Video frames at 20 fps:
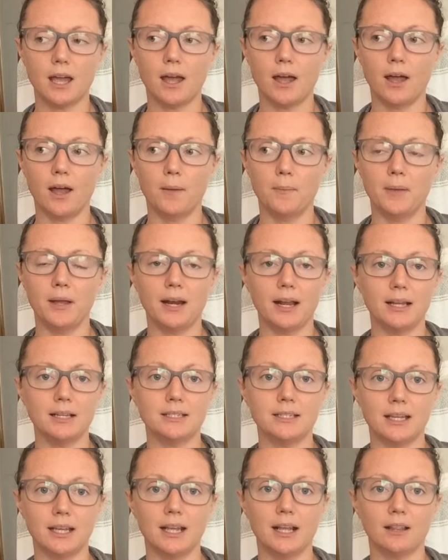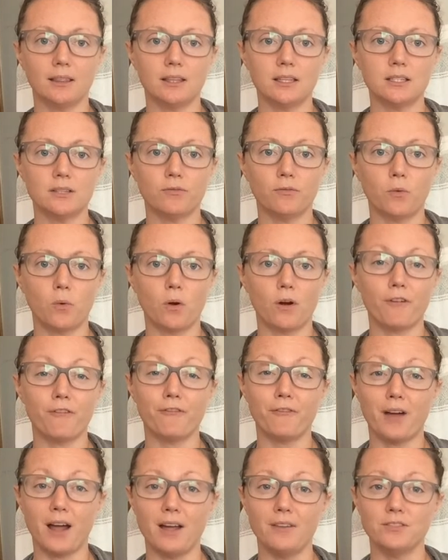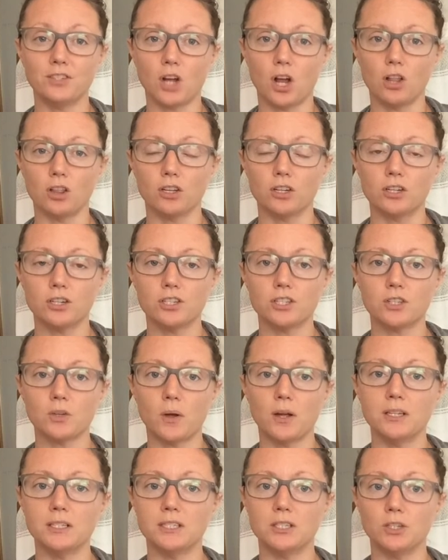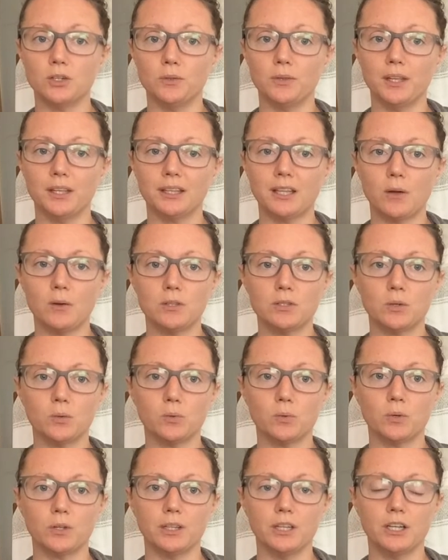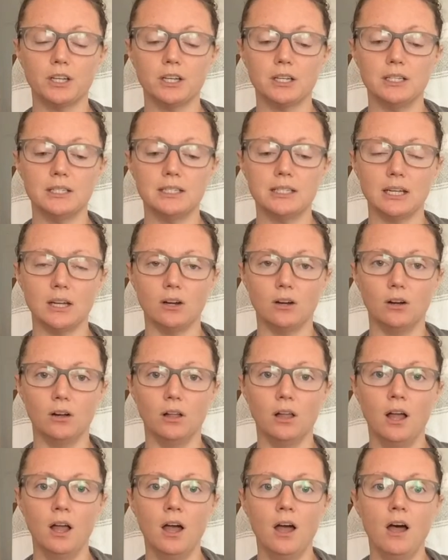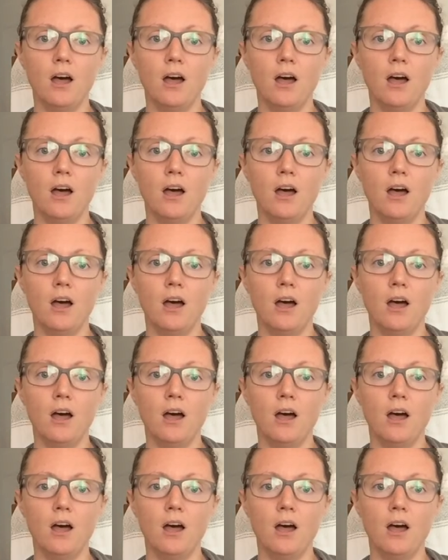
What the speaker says: and I did get this for $5, so I do think that was a really good deal